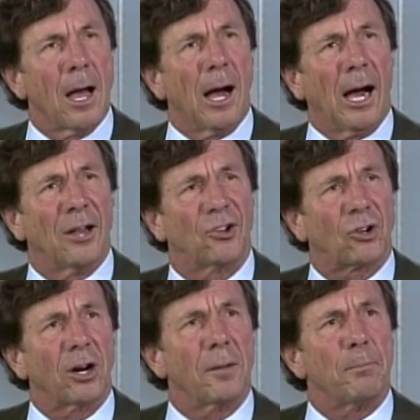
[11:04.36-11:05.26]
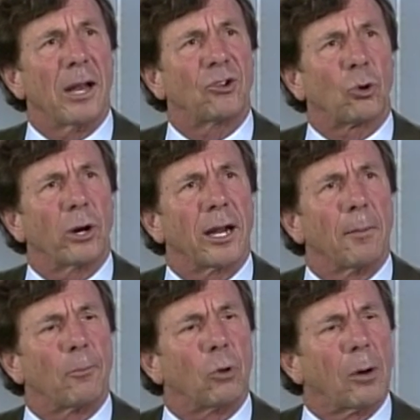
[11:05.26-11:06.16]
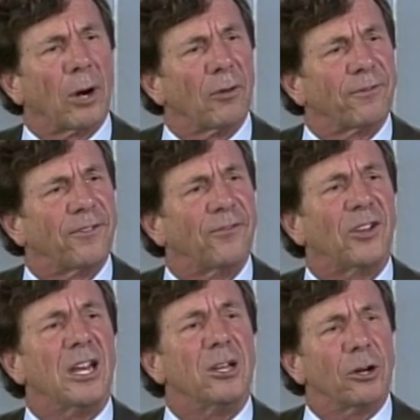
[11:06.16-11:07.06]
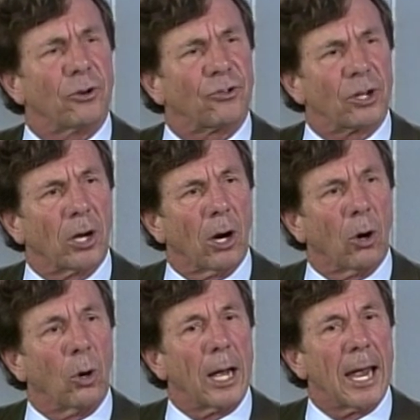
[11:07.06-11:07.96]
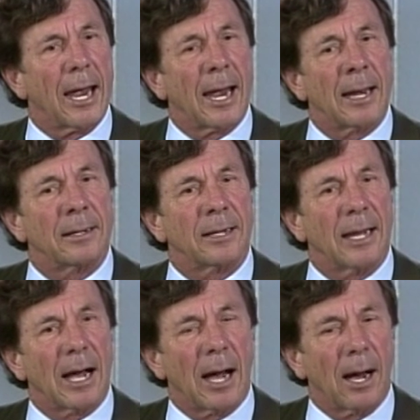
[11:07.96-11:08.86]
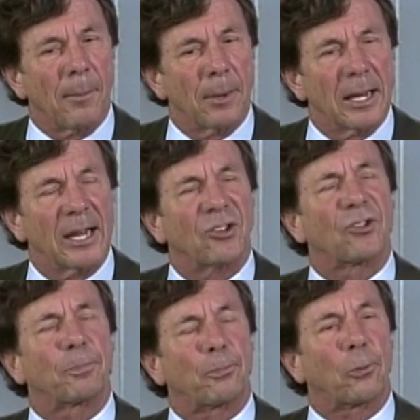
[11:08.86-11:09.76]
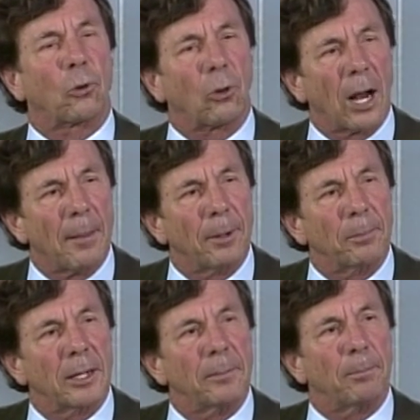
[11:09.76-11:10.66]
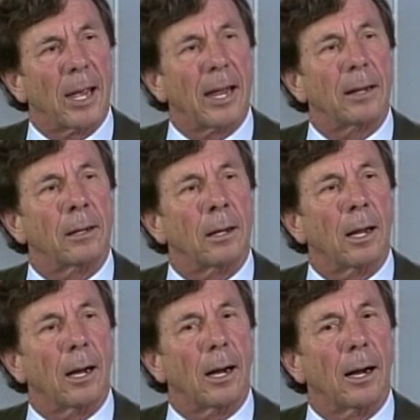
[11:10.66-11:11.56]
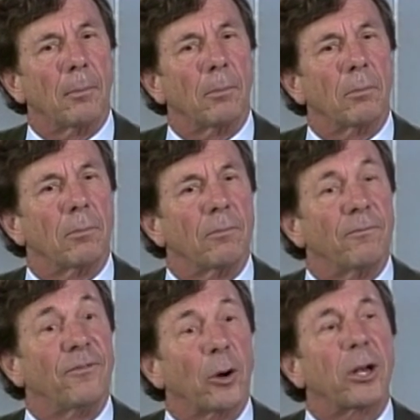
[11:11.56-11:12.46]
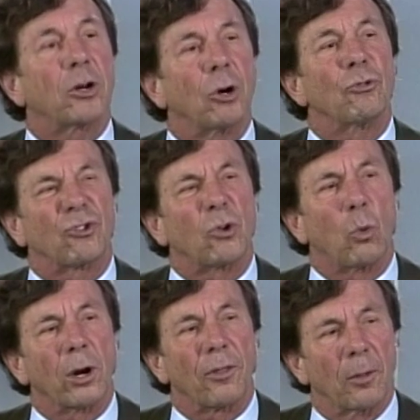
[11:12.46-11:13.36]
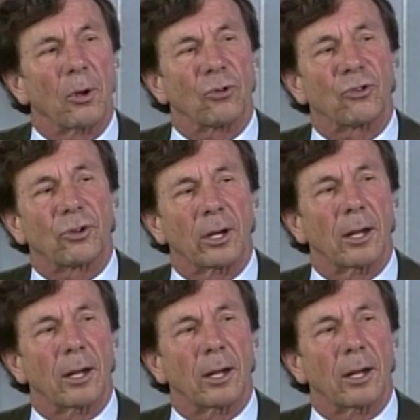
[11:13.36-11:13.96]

I started mentoring around 15 years ago, and it's probably been very close to one of the most